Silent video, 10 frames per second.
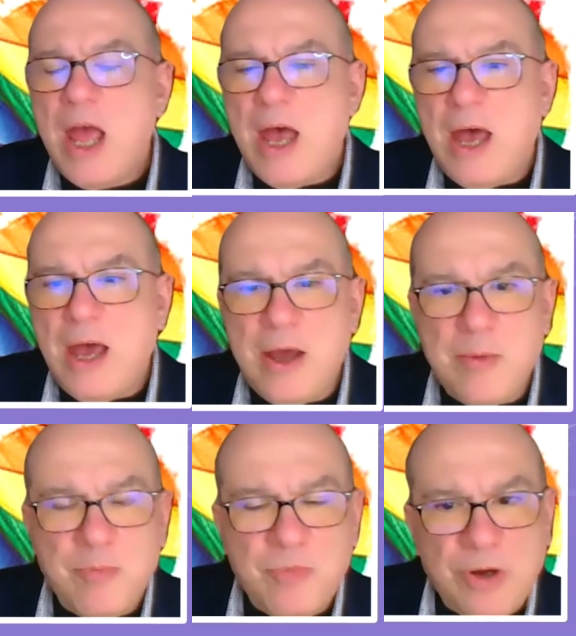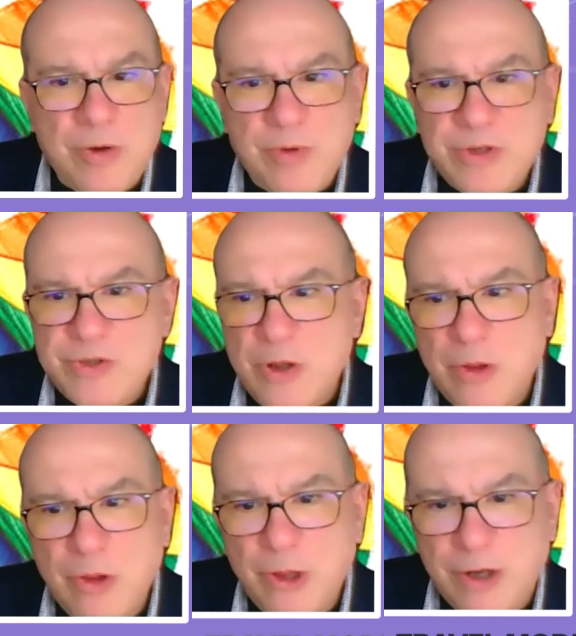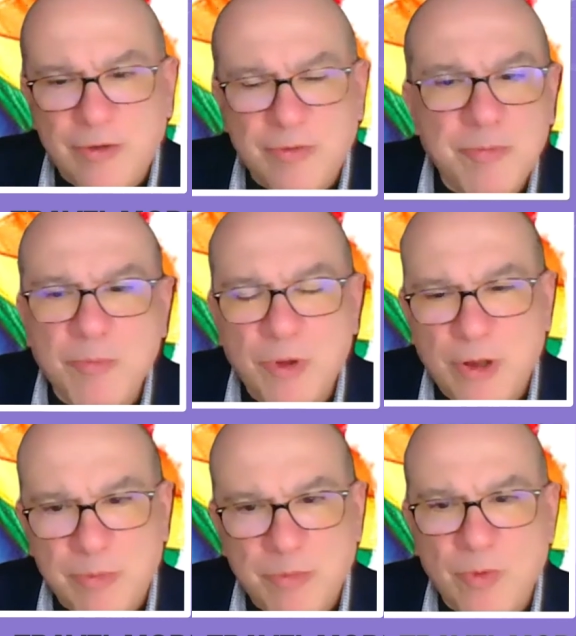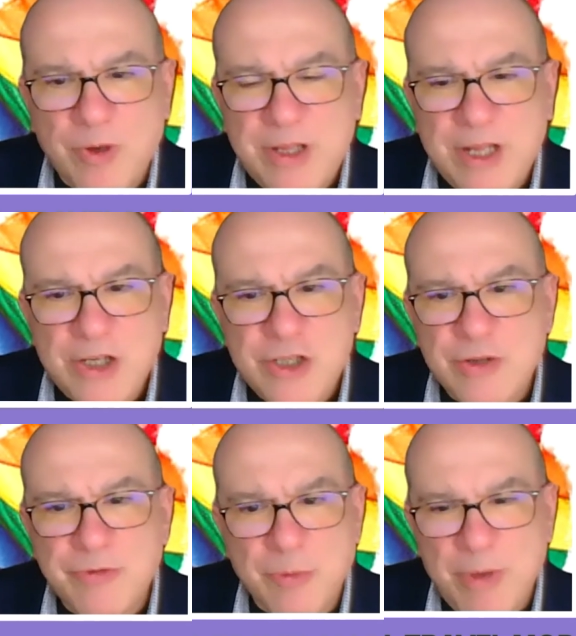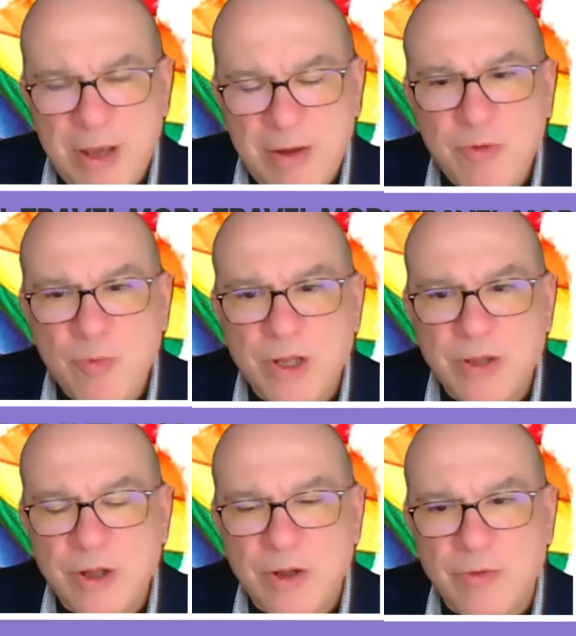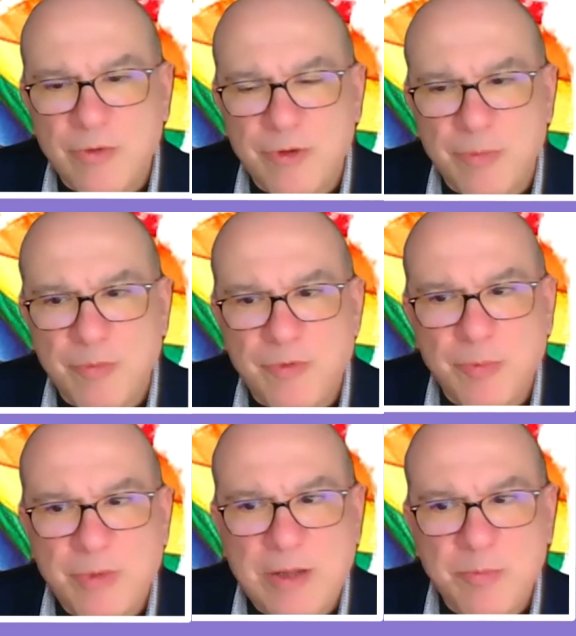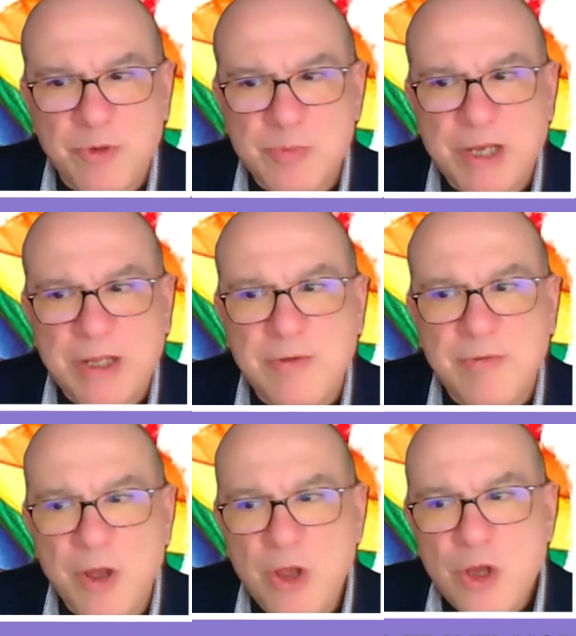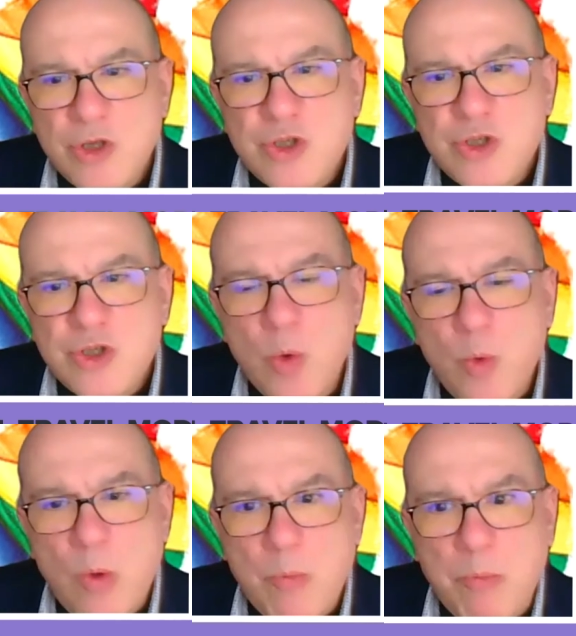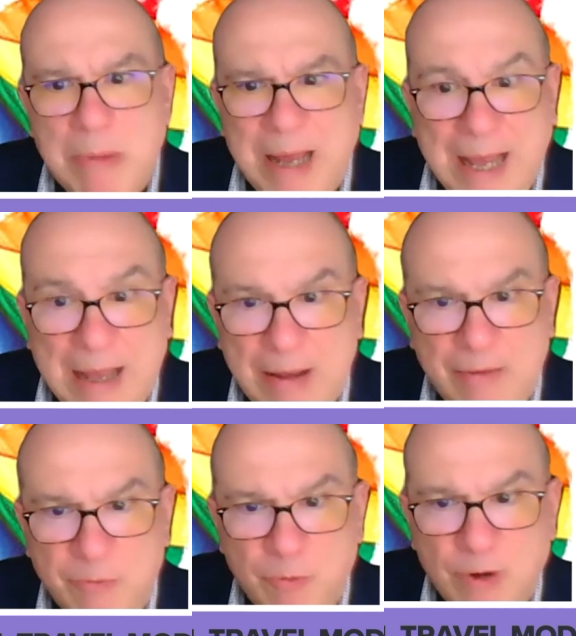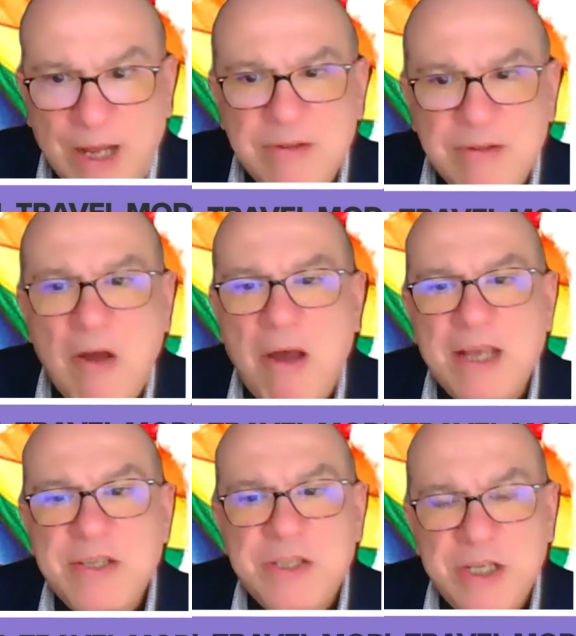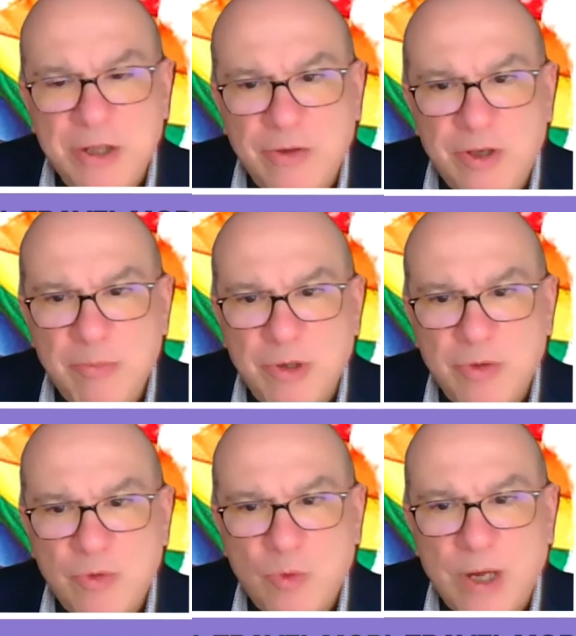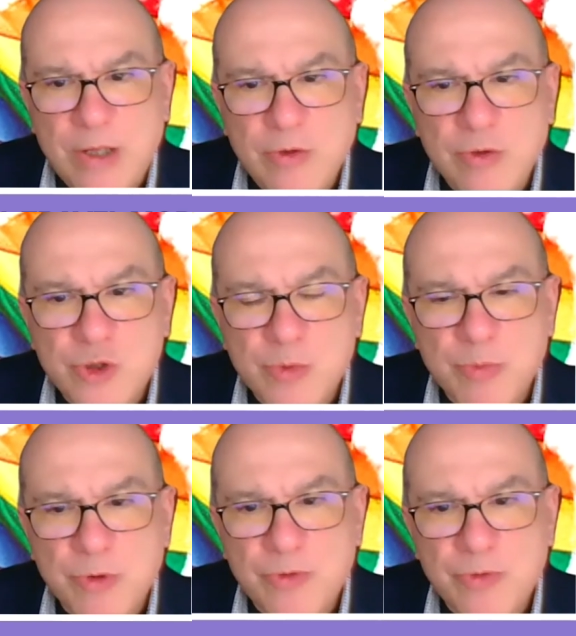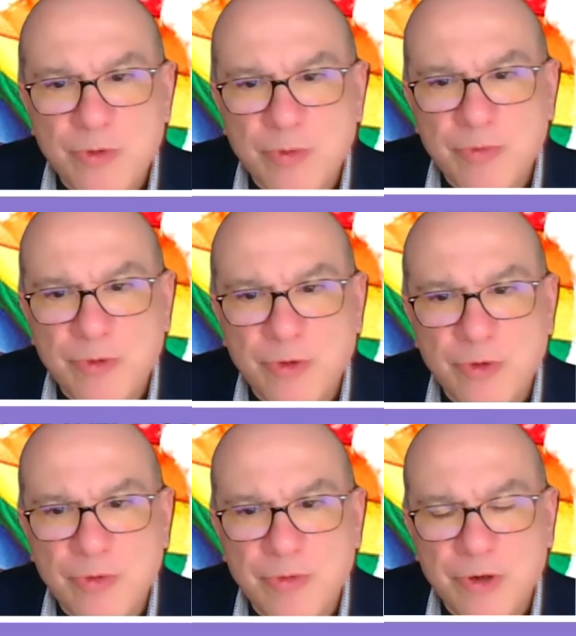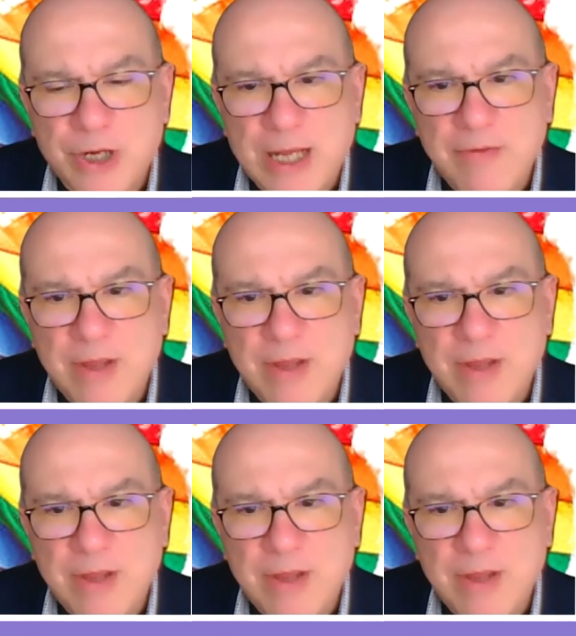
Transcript: There is a lot more attention from everyone from that perspective. So right now, I see nothing but quite good support for that,